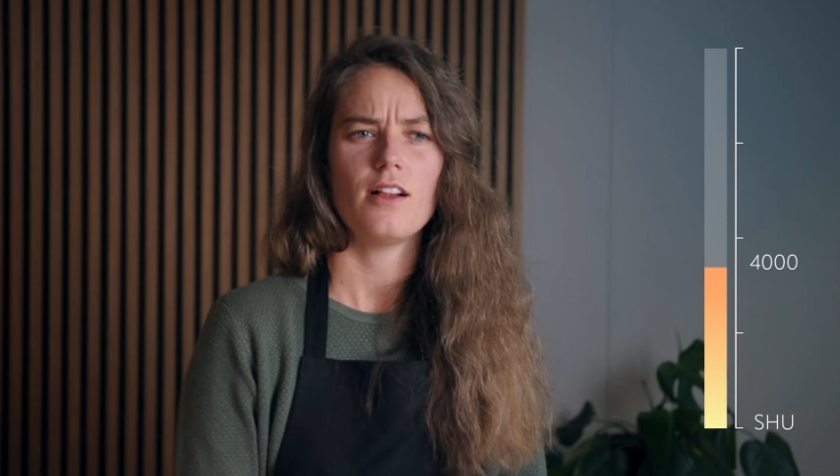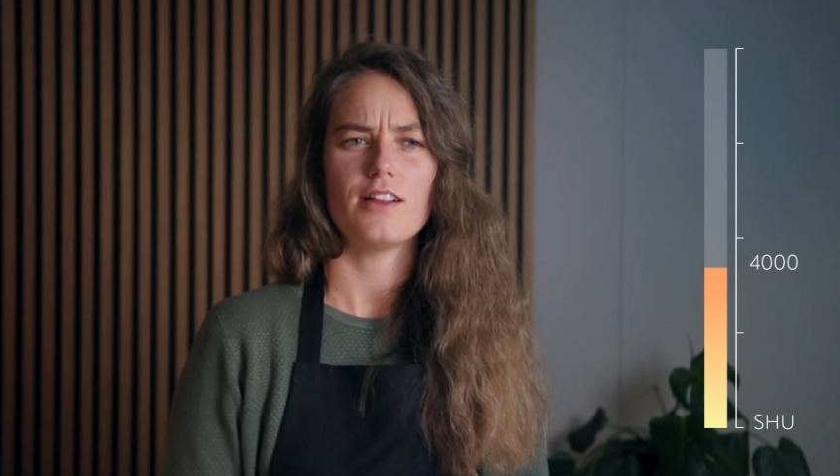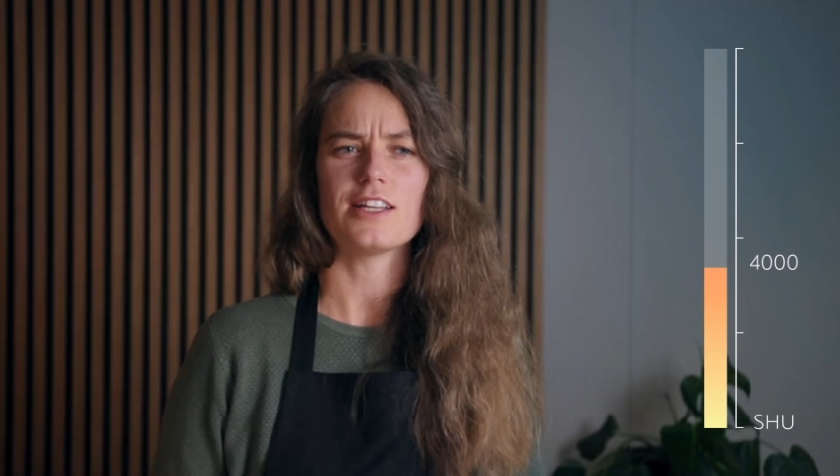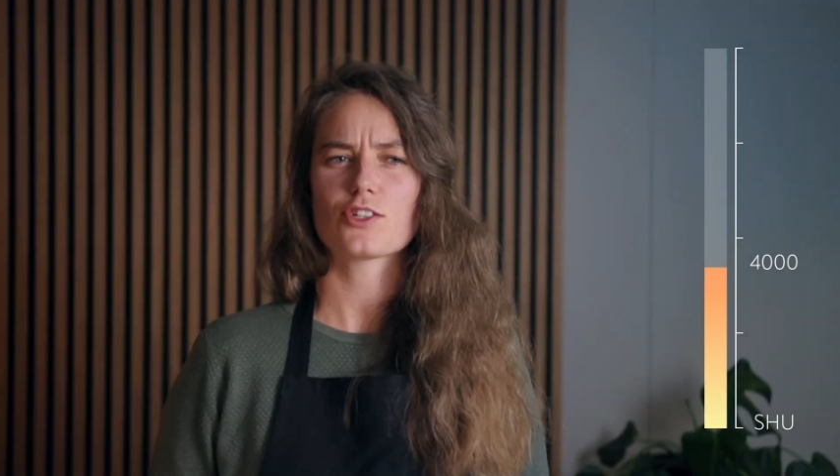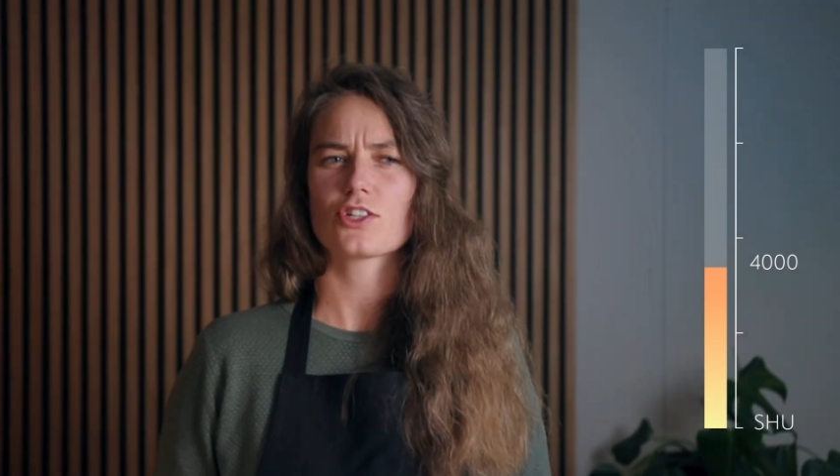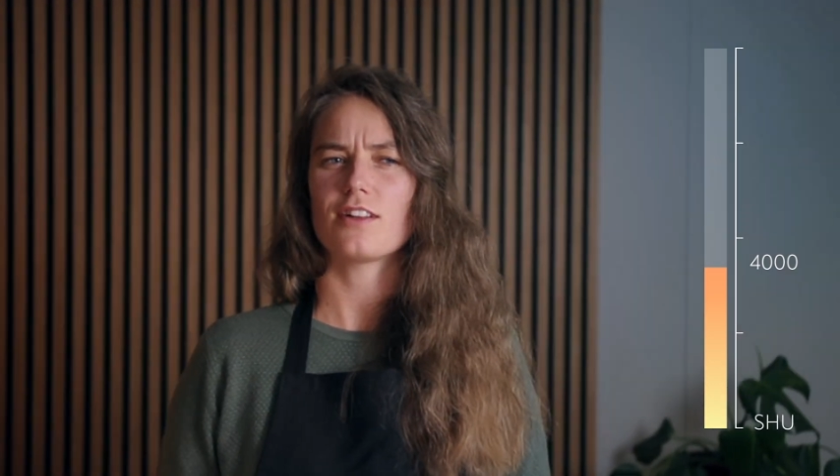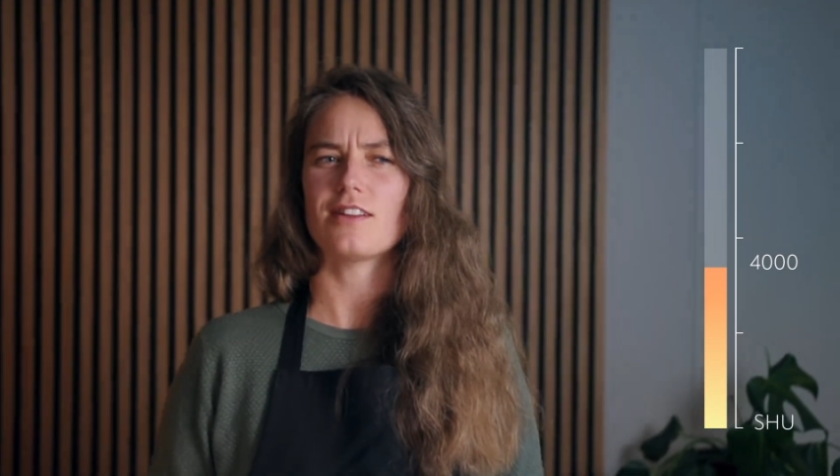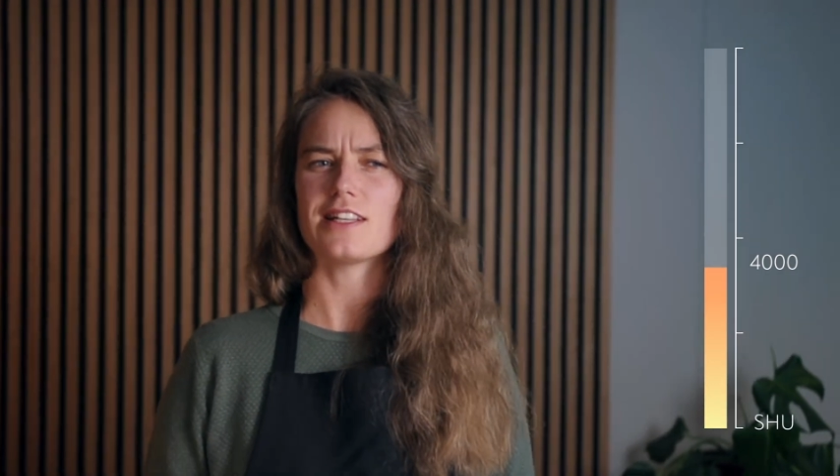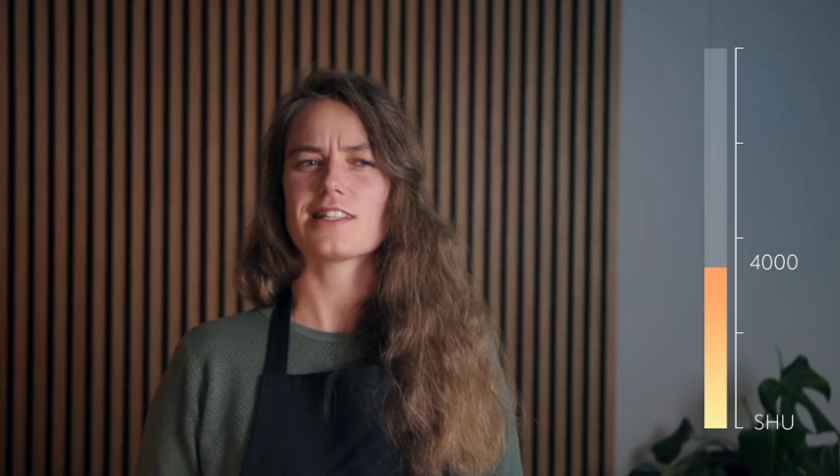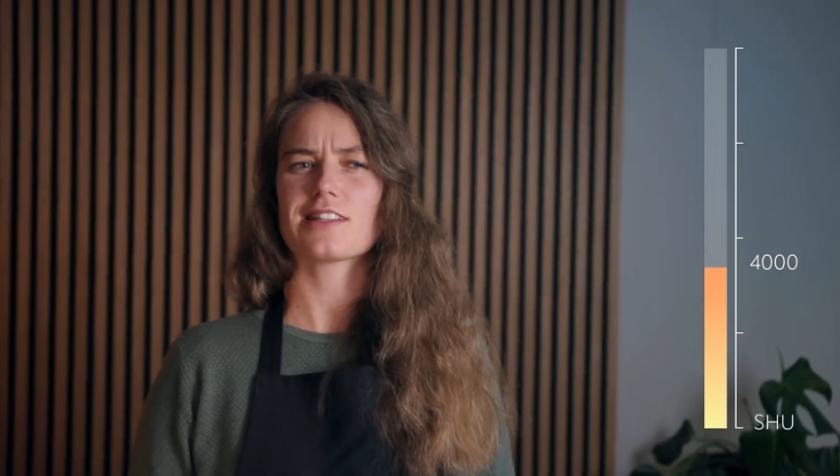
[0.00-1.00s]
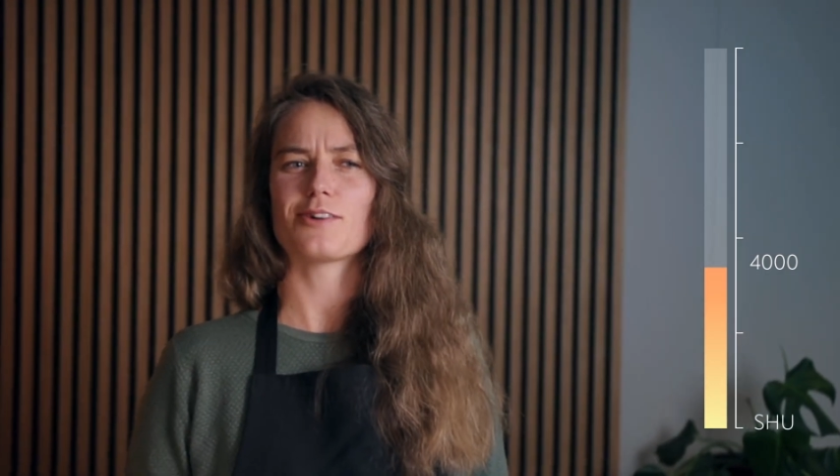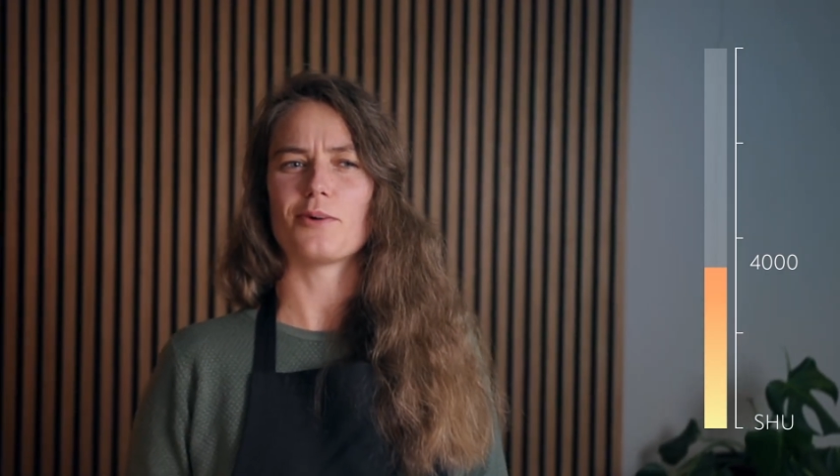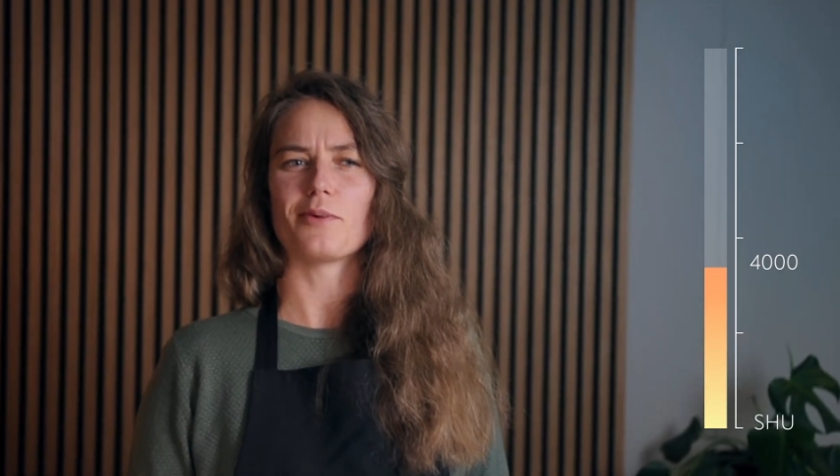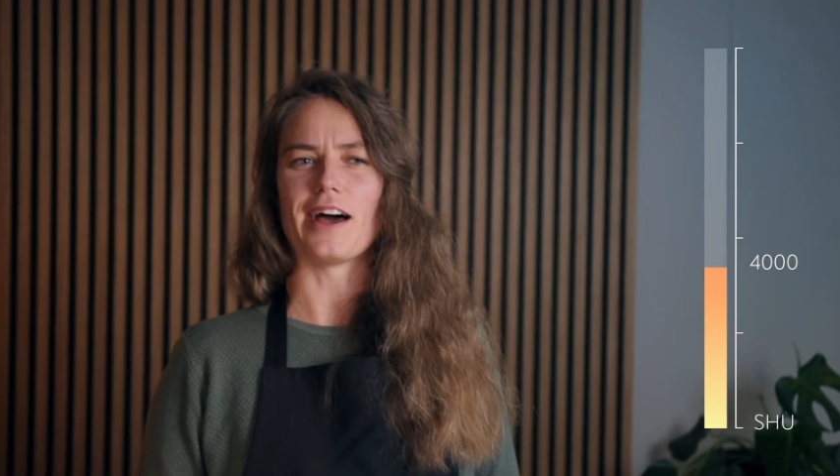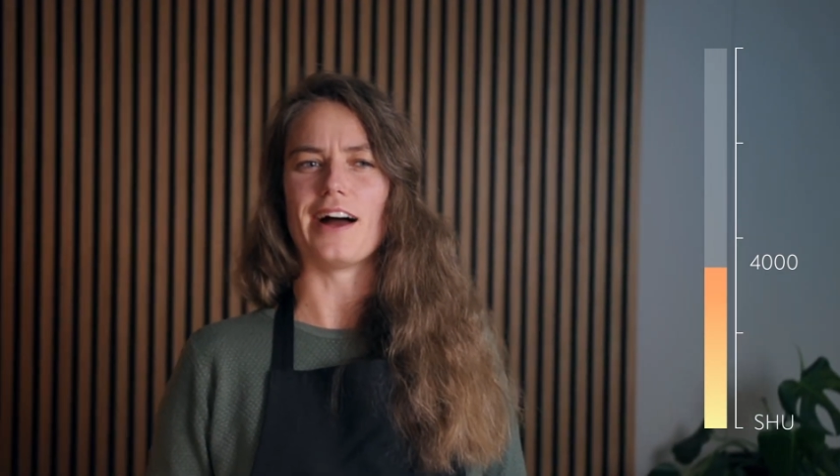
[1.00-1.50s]
Let's let's go
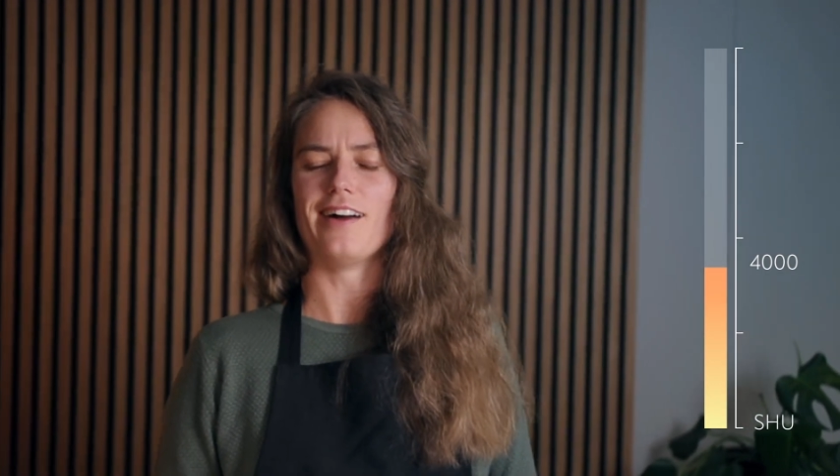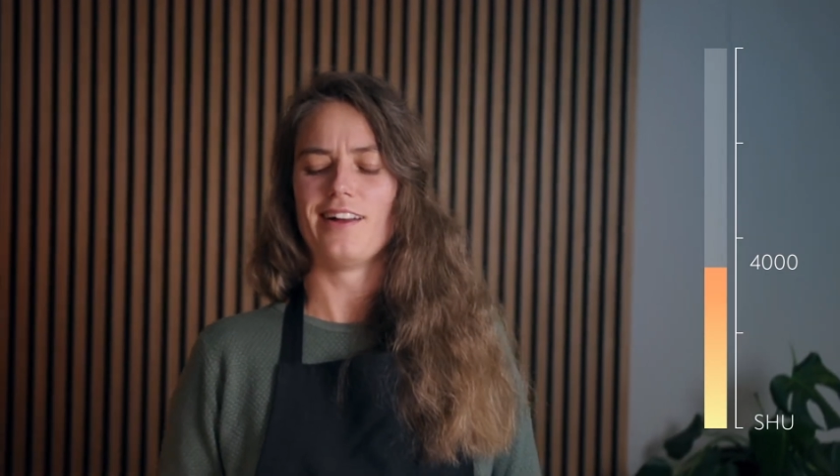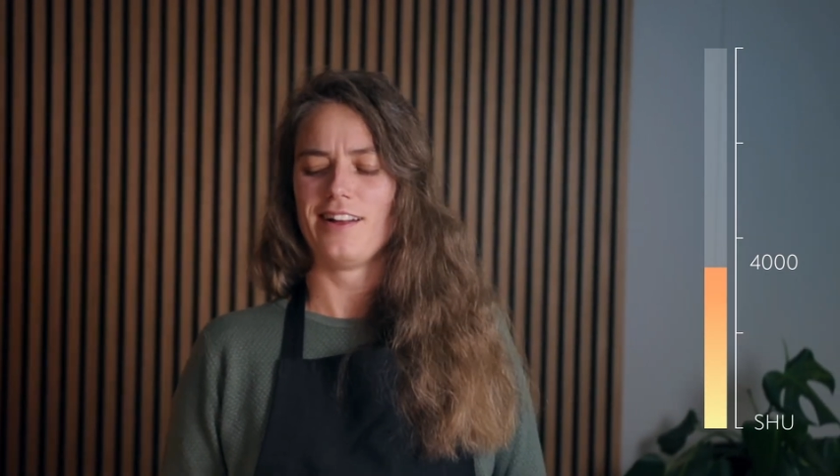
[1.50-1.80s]
with that.